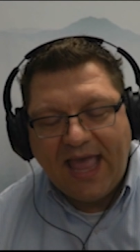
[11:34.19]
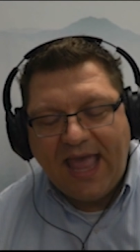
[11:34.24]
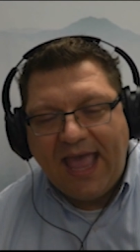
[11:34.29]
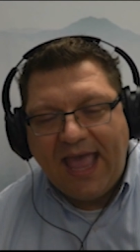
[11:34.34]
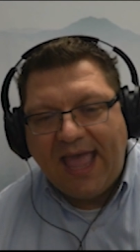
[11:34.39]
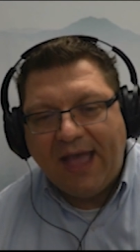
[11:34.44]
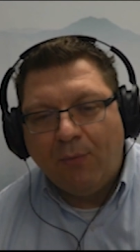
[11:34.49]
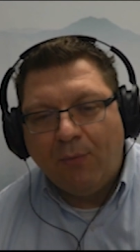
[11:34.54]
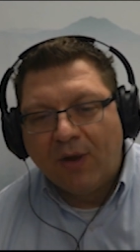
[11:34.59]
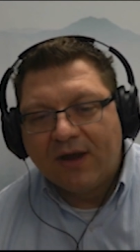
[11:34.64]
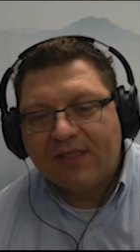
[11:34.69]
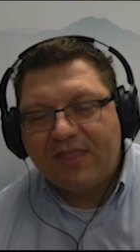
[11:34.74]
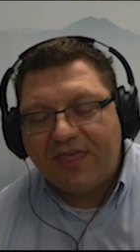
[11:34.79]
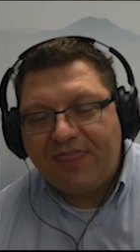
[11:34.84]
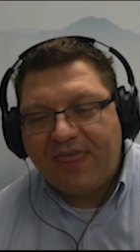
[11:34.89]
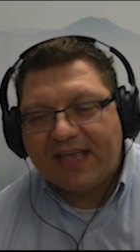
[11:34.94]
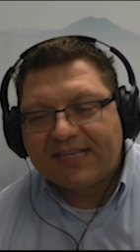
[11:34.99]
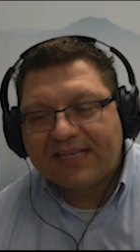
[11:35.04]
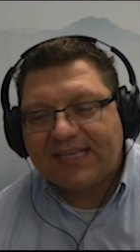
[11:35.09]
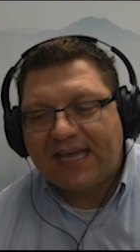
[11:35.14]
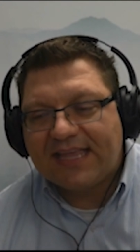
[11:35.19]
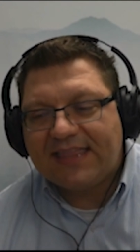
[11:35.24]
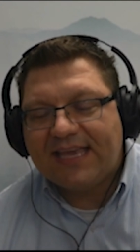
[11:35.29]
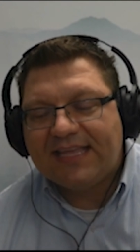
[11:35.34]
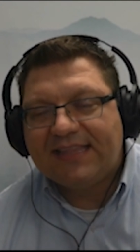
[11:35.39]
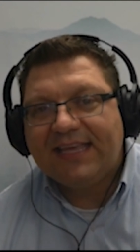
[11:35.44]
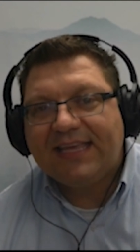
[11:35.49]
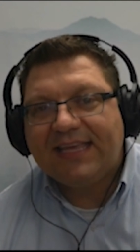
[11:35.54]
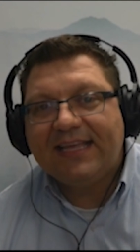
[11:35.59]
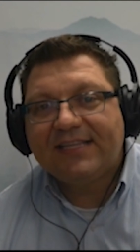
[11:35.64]
And one of the things I
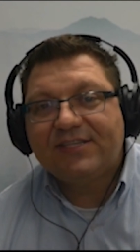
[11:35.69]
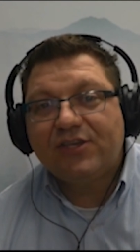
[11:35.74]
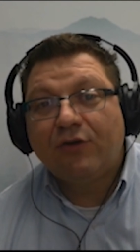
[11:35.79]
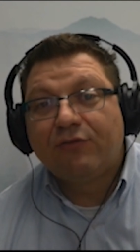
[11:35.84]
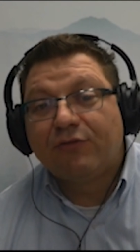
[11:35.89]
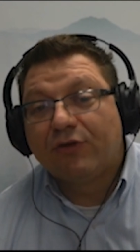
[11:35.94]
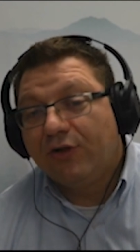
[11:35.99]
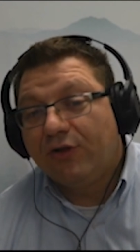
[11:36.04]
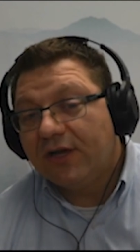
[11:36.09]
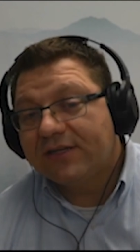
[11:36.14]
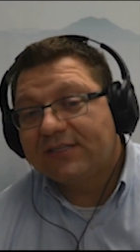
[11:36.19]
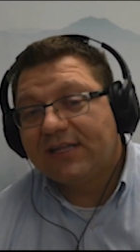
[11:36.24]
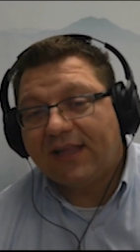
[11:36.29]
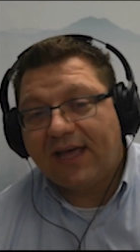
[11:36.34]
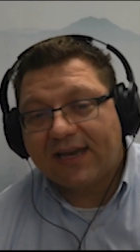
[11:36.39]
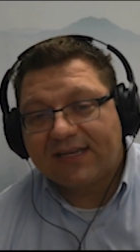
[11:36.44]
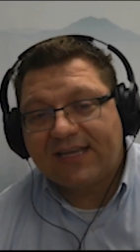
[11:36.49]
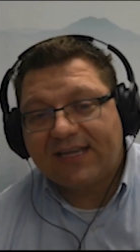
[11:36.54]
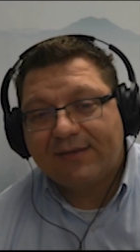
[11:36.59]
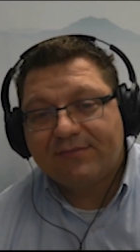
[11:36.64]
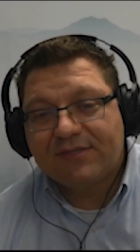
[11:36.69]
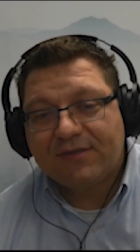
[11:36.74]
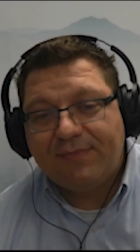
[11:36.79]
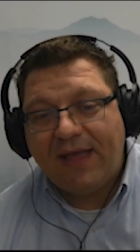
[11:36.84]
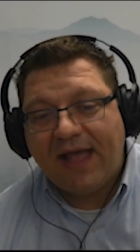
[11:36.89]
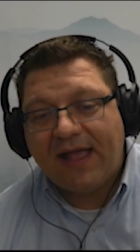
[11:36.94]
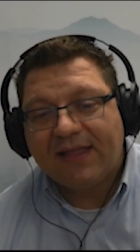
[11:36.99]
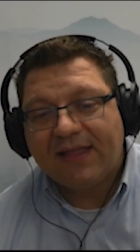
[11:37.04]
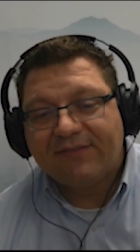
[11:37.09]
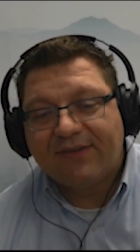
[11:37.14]
think that gets overlooked a lot of times in
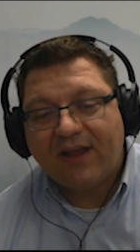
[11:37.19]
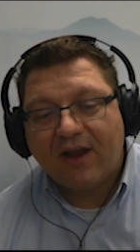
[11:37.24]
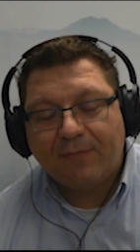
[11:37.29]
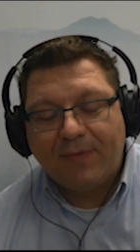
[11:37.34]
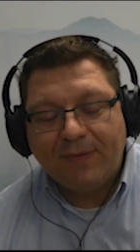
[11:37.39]
palliative care,